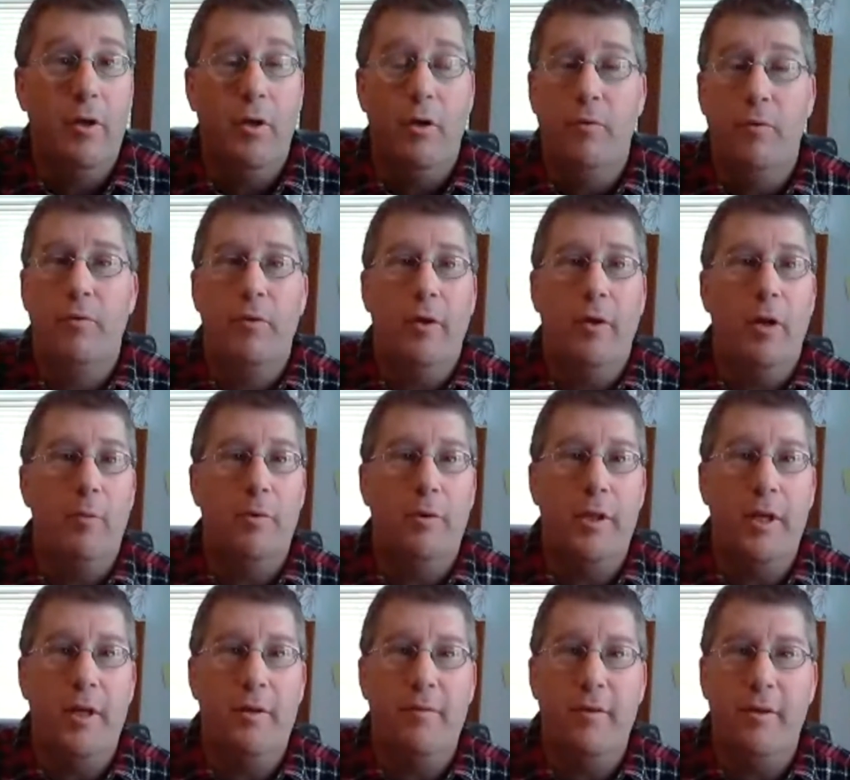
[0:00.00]
For an
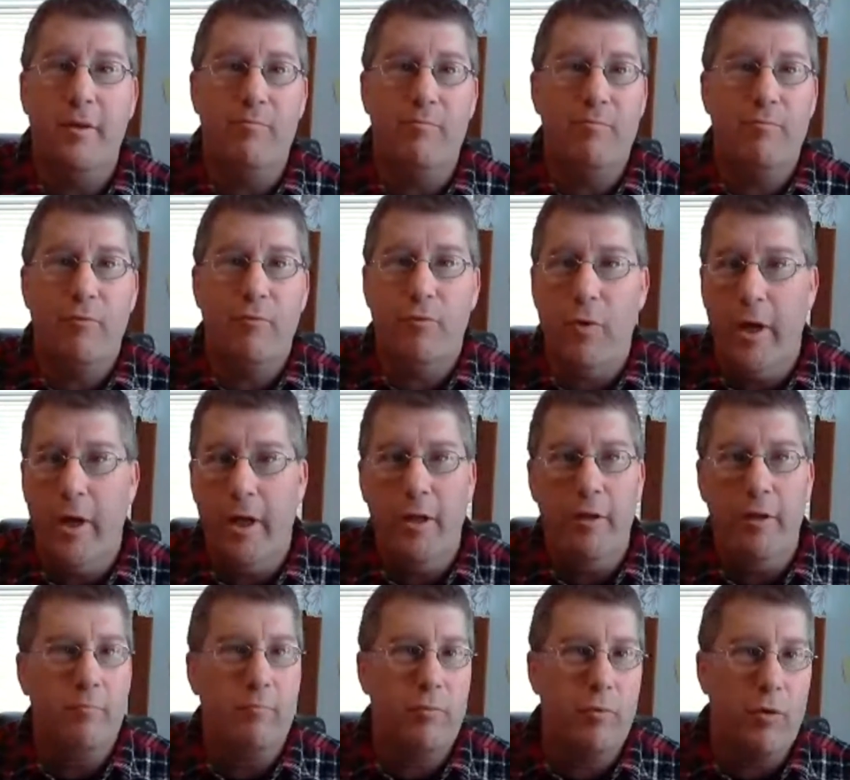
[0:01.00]
unbelieving
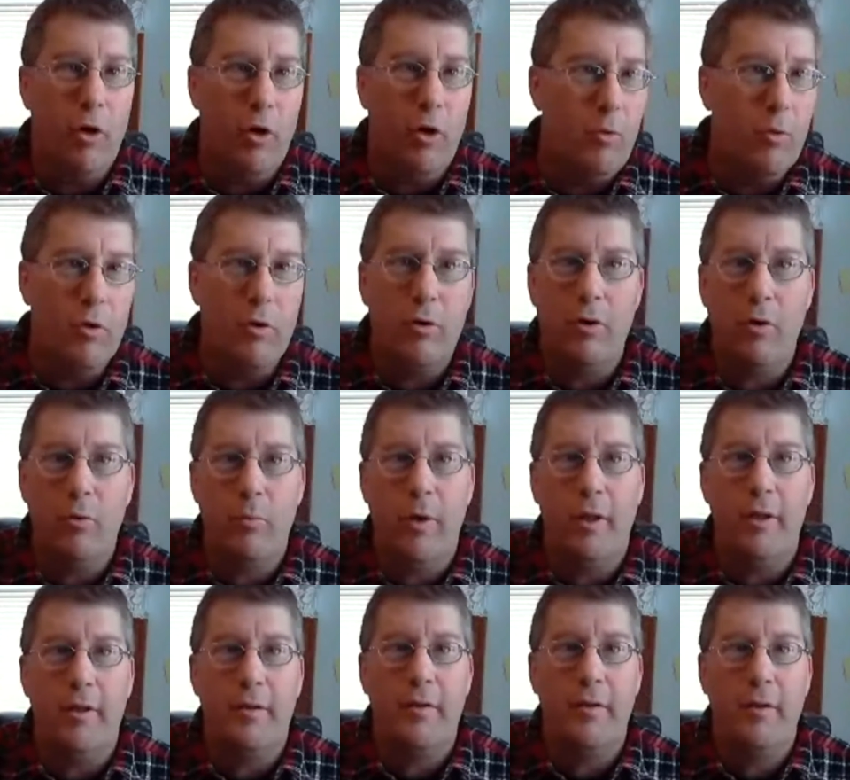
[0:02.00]
friend, coworker,
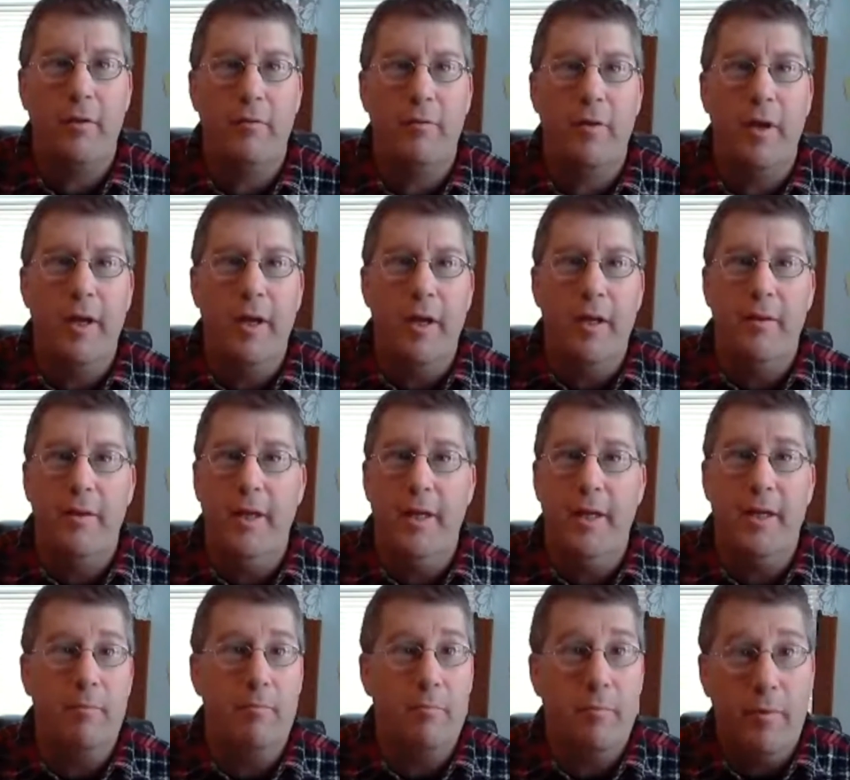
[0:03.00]
relative, they
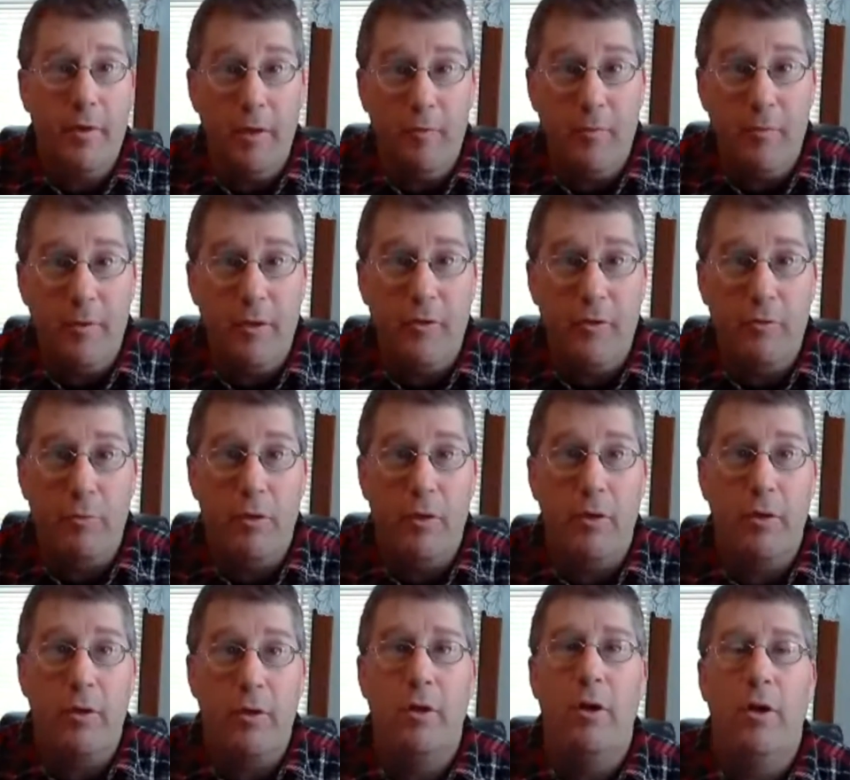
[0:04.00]
can give them this
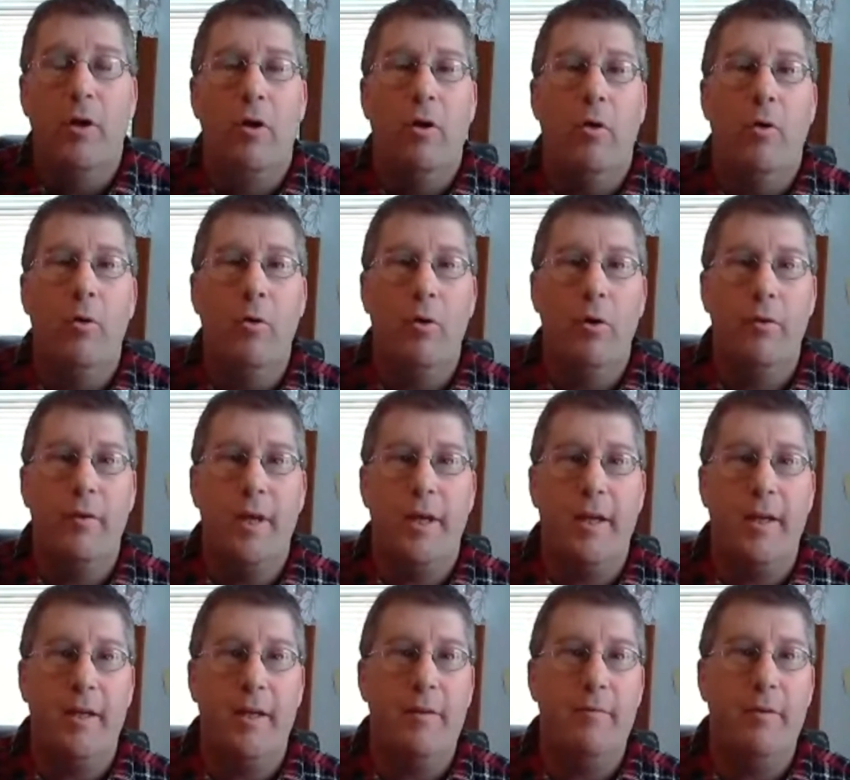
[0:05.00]
book, or they
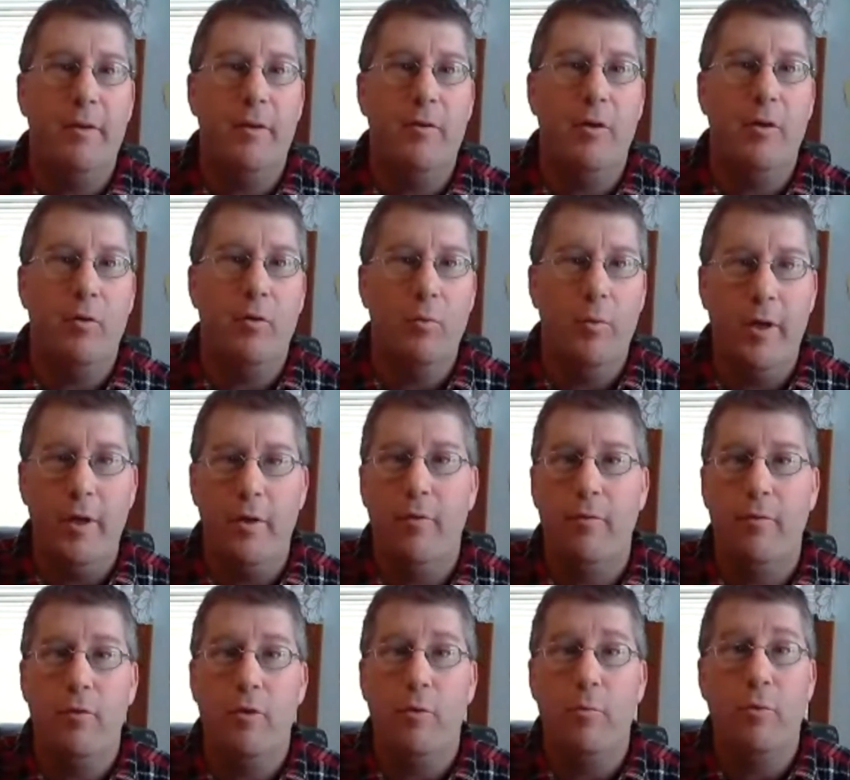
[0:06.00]
can even read
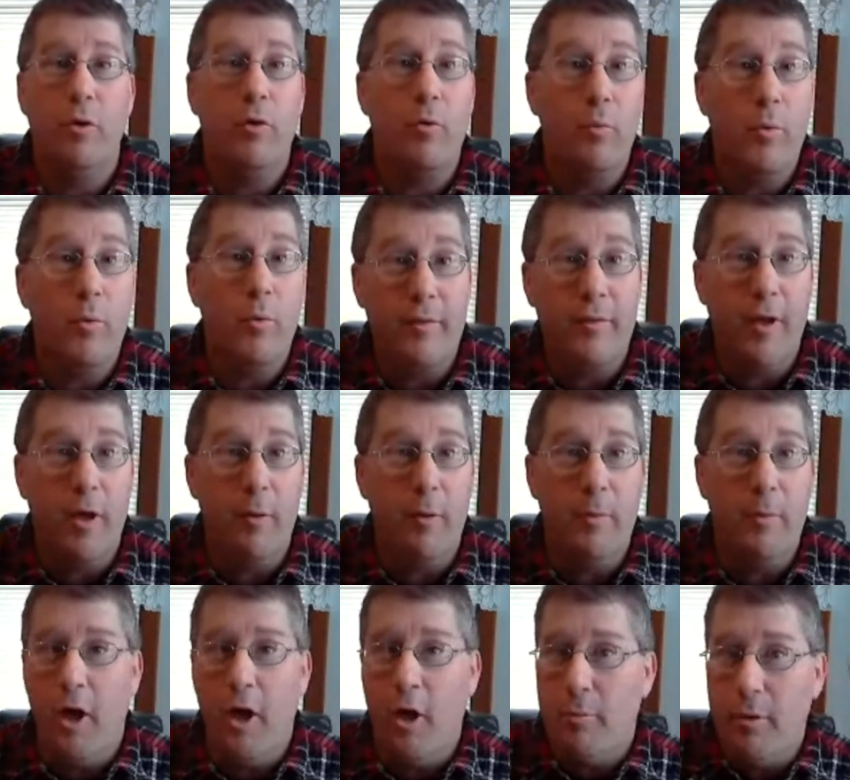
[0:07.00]
through the book with them
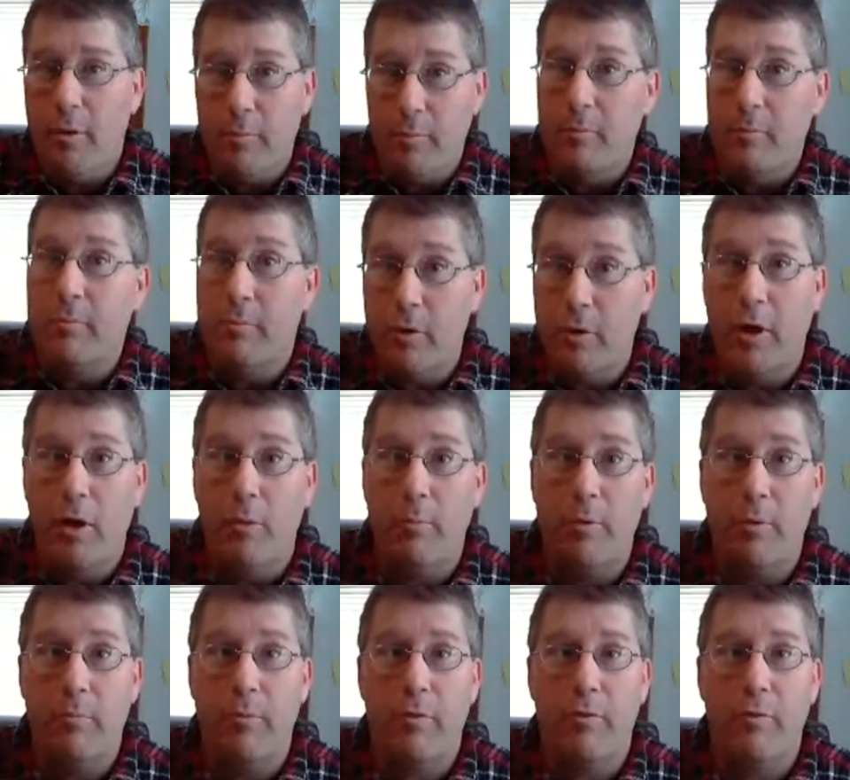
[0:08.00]
and help them
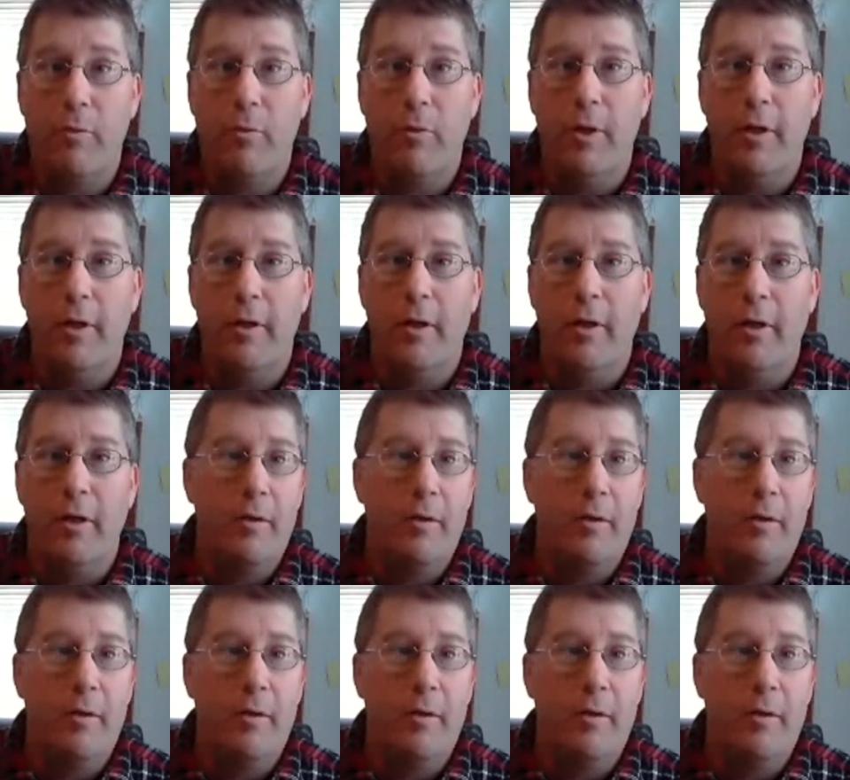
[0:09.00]
through it.